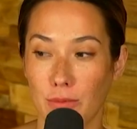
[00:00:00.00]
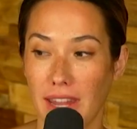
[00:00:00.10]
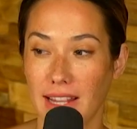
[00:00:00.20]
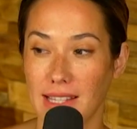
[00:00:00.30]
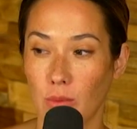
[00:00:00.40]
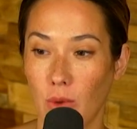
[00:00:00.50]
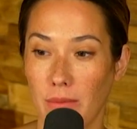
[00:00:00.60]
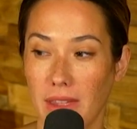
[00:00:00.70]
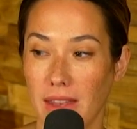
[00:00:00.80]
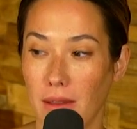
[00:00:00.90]
makes
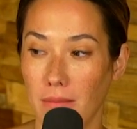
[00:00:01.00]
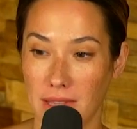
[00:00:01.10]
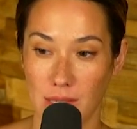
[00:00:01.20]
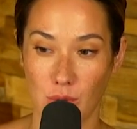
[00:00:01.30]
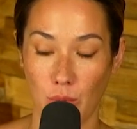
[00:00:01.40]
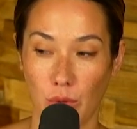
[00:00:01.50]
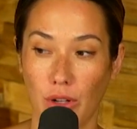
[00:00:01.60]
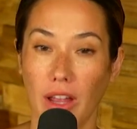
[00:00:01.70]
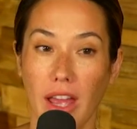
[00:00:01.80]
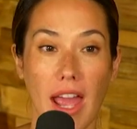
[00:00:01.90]
women
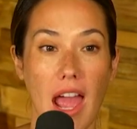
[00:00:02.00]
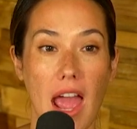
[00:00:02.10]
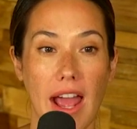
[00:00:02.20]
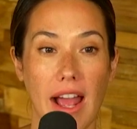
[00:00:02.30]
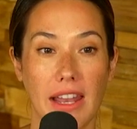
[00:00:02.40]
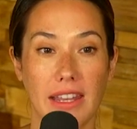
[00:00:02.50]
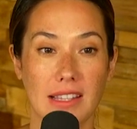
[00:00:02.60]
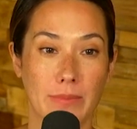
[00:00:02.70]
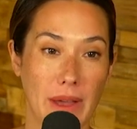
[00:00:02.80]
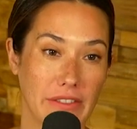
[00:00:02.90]
miserable and
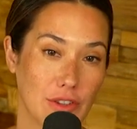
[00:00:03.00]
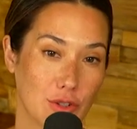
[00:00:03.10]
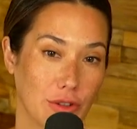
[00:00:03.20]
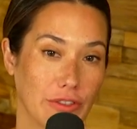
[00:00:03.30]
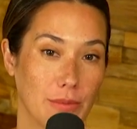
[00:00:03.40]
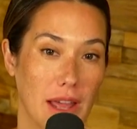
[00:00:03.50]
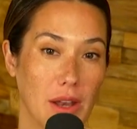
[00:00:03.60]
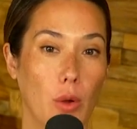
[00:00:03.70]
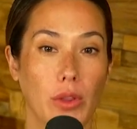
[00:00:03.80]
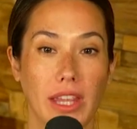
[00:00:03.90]
it's beneficial for
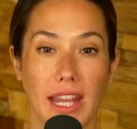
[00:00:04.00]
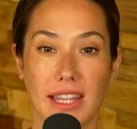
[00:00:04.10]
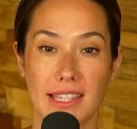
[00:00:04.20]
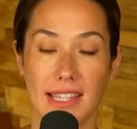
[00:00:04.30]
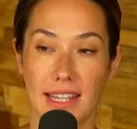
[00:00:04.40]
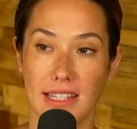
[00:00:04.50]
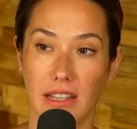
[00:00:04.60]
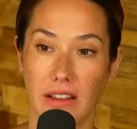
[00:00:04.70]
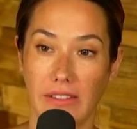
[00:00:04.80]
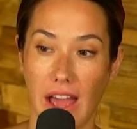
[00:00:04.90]
men only. And this
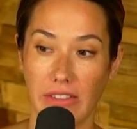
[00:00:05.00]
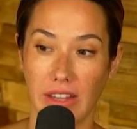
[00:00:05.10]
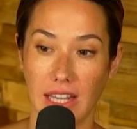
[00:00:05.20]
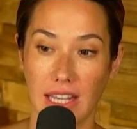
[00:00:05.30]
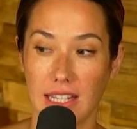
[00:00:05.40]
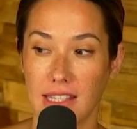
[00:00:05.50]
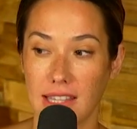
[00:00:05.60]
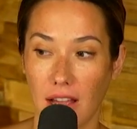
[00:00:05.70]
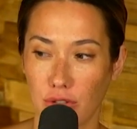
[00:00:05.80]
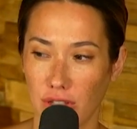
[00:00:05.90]
idea of having kids
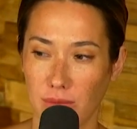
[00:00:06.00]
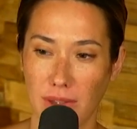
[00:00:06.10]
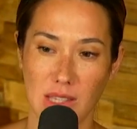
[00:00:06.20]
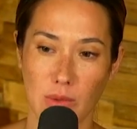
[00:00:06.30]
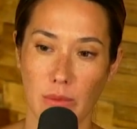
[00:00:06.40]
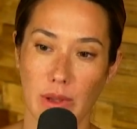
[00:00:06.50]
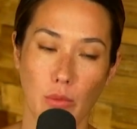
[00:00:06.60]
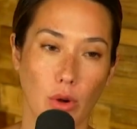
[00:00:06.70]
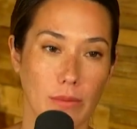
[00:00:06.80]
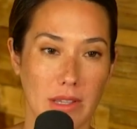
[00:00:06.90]
actually makes women
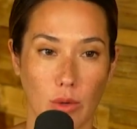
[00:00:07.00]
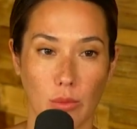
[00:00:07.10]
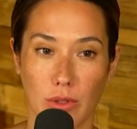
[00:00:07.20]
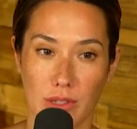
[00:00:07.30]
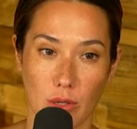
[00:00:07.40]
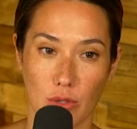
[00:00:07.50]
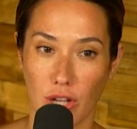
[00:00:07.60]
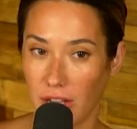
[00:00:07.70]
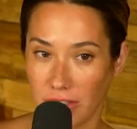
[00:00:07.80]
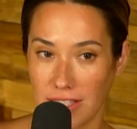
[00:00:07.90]
more miserable, so
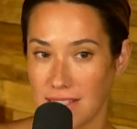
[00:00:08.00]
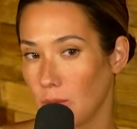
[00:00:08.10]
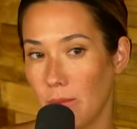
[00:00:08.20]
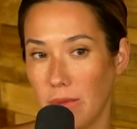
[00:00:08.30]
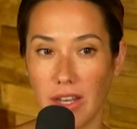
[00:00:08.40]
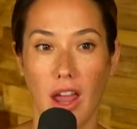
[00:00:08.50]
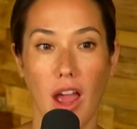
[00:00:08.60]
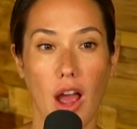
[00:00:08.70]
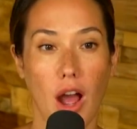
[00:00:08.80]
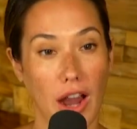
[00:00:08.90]
childless women
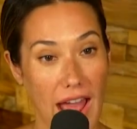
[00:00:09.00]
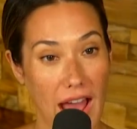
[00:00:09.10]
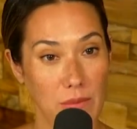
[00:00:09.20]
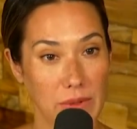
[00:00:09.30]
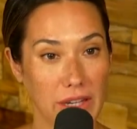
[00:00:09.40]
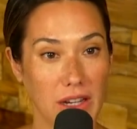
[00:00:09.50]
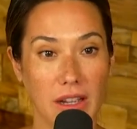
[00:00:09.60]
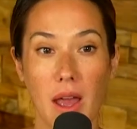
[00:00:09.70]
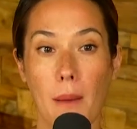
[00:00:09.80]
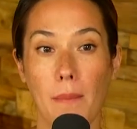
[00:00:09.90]
are
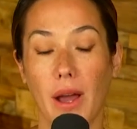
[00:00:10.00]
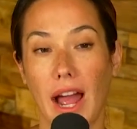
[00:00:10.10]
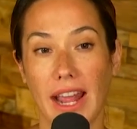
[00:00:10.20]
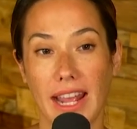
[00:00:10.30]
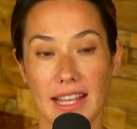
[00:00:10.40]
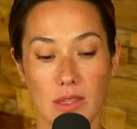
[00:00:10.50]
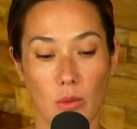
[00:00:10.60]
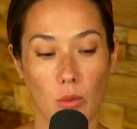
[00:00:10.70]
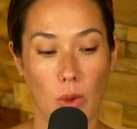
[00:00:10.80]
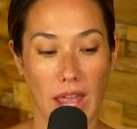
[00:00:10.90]
happier. But I guess
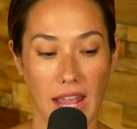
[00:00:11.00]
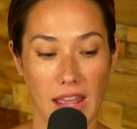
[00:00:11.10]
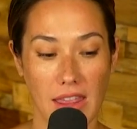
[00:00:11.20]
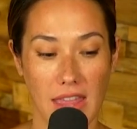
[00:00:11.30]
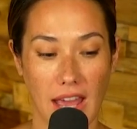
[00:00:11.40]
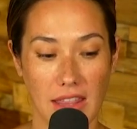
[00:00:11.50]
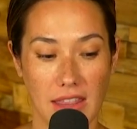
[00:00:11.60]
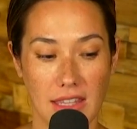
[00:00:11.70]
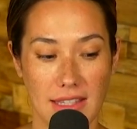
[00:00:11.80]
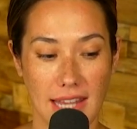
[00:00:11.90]
the way
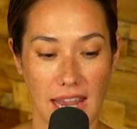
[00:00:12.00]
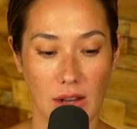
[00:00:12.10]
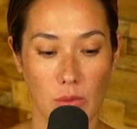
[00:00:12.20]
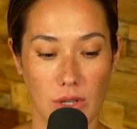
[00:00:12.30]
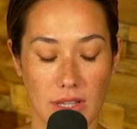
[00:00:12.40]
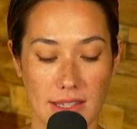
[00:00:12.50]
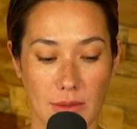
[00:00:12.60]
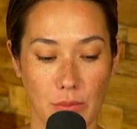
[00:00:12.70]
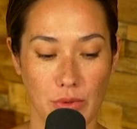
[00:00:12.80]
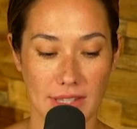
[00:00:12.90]
that the data
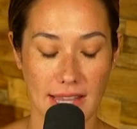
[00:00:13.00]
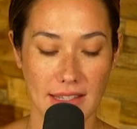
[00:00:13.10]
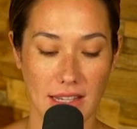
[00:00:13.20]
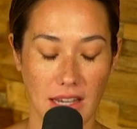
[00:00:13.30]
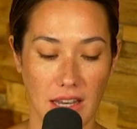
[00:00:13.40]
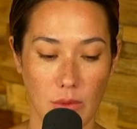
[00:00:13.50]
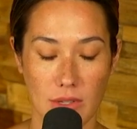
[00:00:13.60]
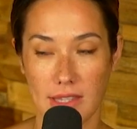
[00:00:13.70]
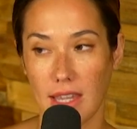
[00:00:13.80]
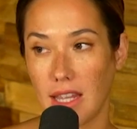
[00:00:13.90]
was presented, it
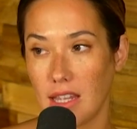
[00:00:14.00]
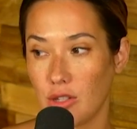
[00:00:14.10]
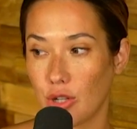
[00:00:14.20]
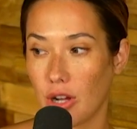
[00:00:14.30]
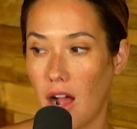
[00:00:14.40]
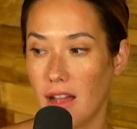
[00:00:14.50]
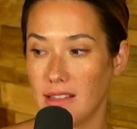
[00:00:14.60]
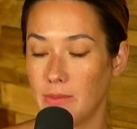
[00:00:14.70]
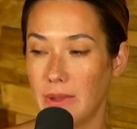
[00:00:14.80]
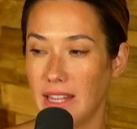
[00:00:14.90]
was like, is your
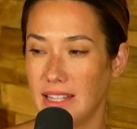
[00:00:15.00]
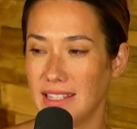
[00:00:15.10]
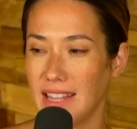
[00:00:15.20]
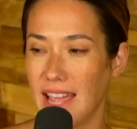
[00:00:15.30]
husband